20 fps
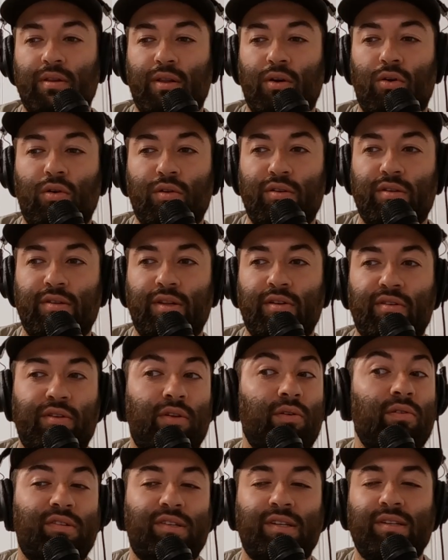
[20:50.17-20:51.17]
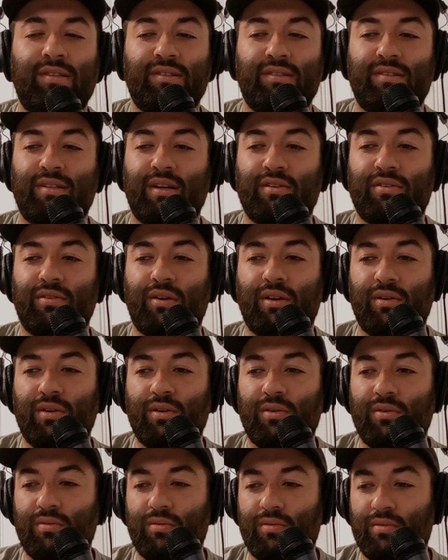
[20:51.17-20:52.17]
oh. the whole there's two seasons out, so I don't
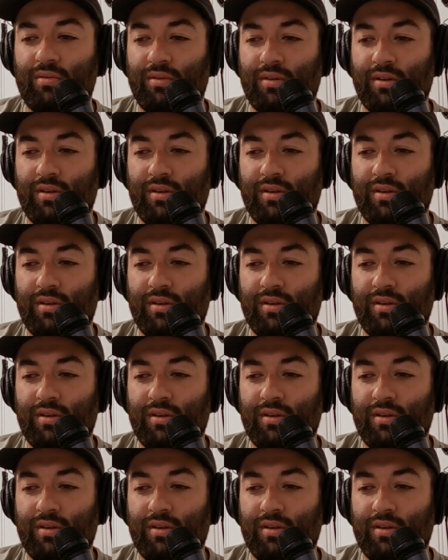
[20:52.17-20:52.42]
know.